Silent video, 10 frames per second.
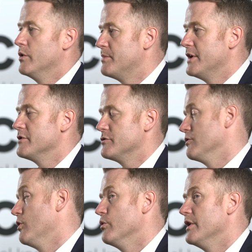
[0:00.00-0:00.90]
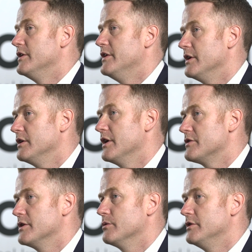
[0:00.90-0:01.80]
with patients who are already taking
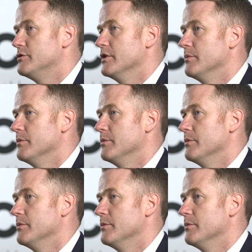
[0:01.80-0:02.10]
SGLT2